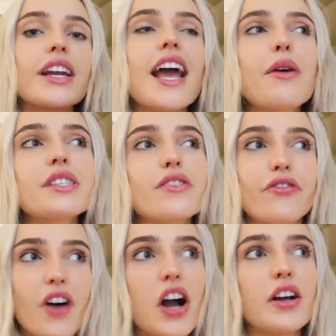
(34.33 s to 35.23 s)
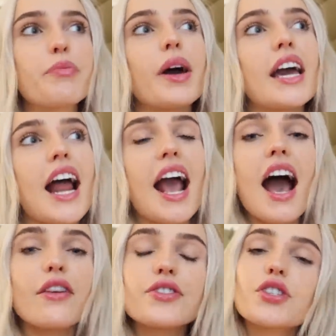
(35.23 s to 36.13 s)
right now it's a funk, but I
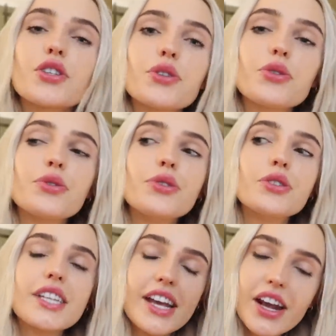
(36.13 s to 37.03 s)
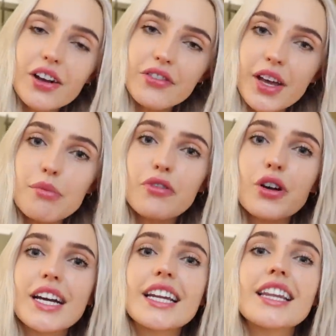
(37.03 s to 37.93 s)
have to take care of it
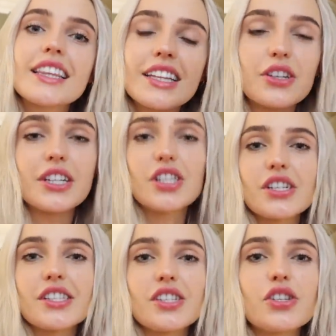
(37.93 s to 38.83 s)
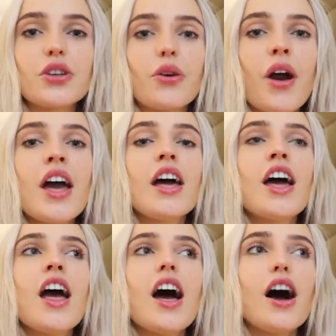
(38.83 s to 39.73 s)
before it literally turns into
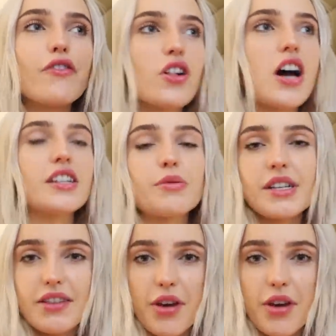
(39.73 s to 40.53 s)
a full-on depressive